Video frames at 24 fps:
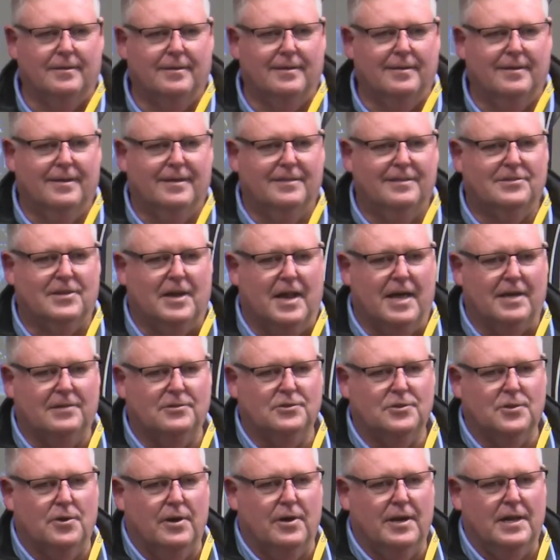It's an
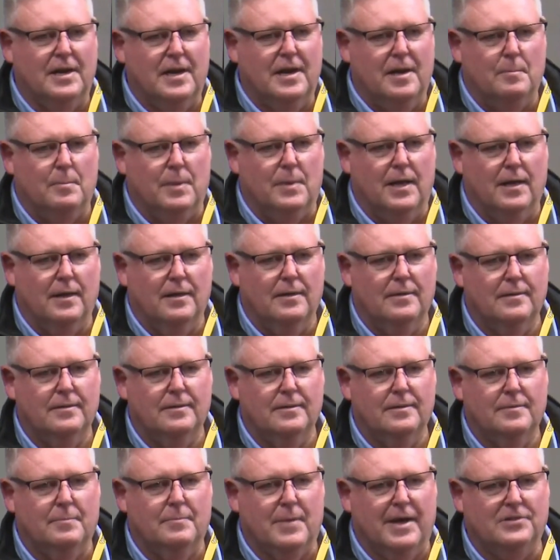untidy number.
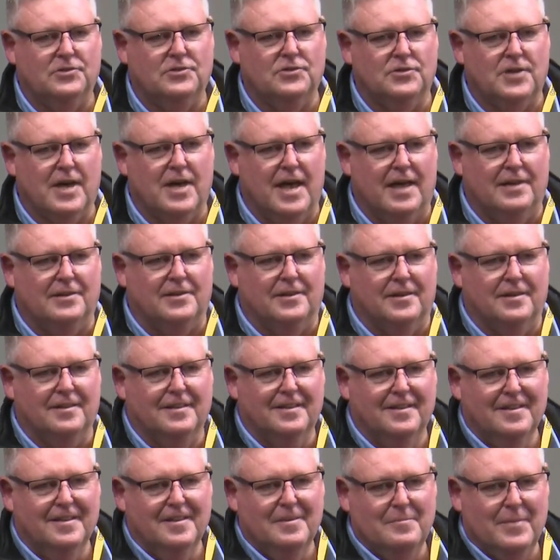Makes us hard
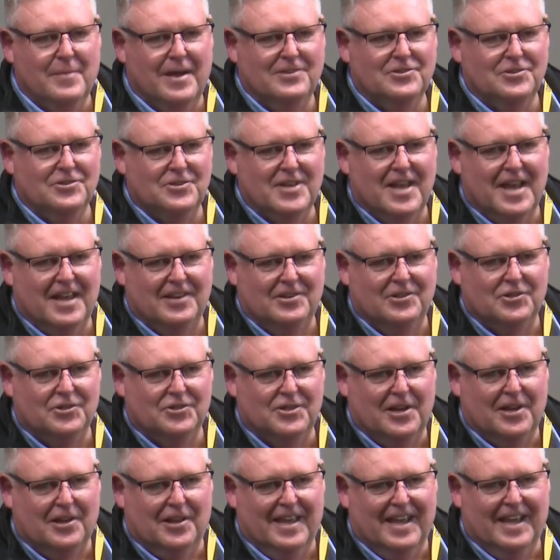to
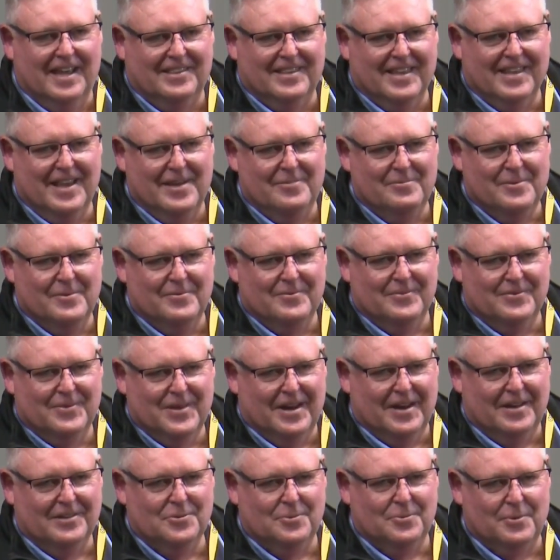settle out there when,
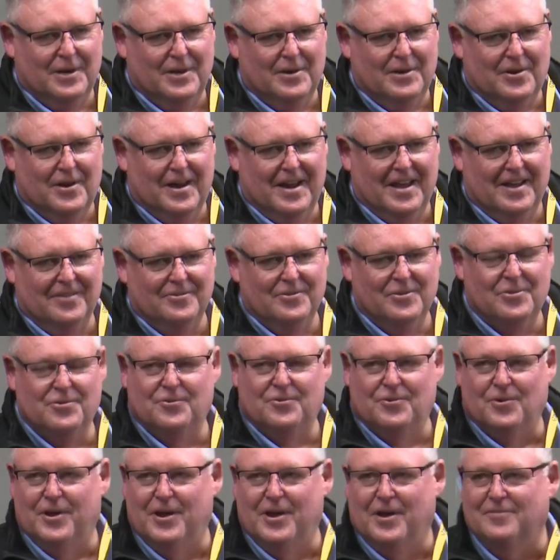2,900.
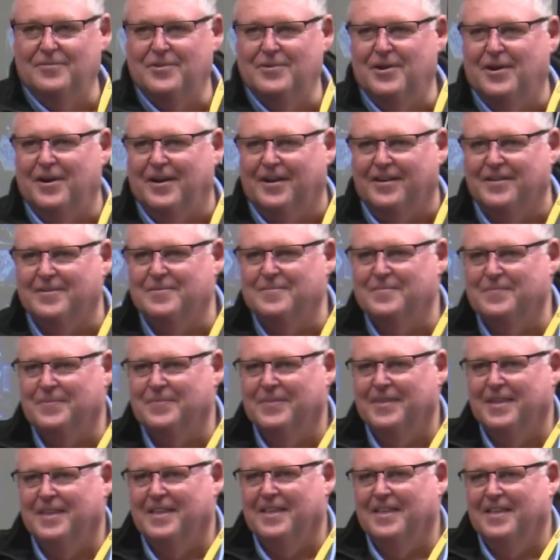3 I've got.
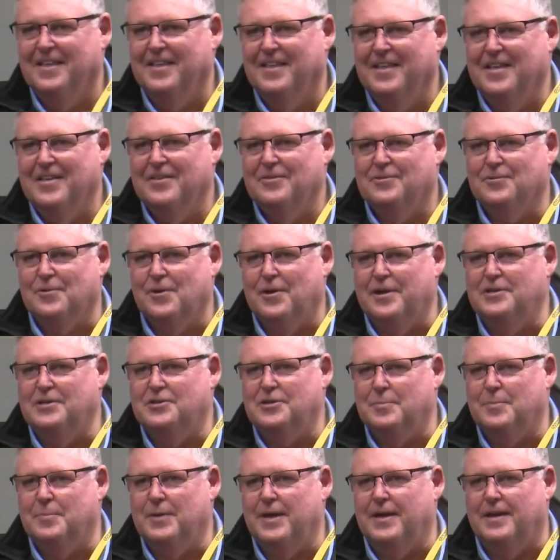3's your
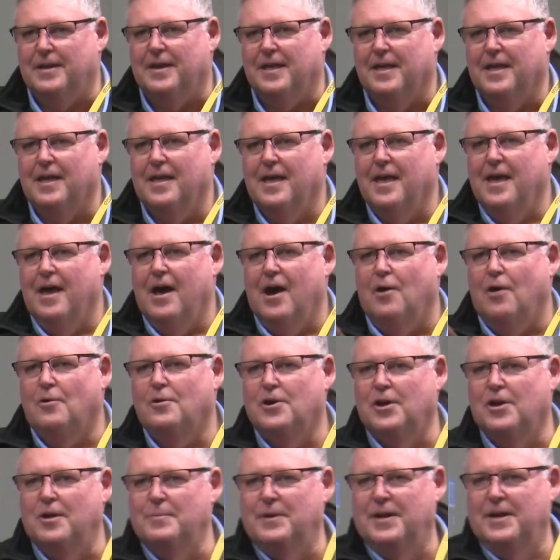bid. I'll
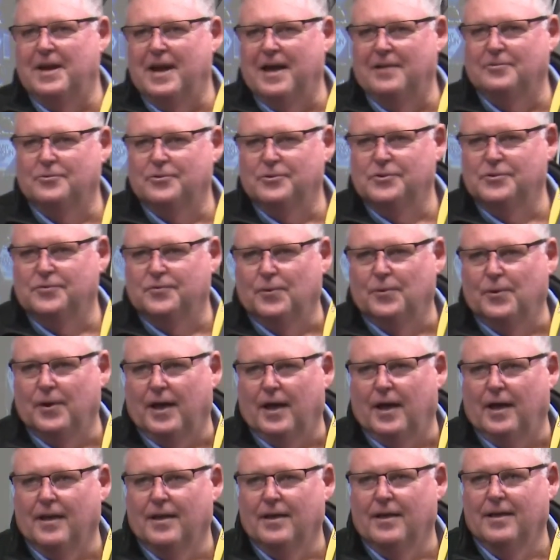keep it in hundreds for you.
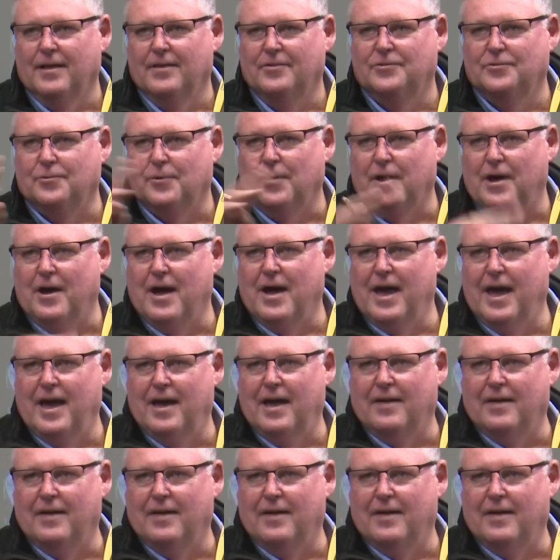3 I have.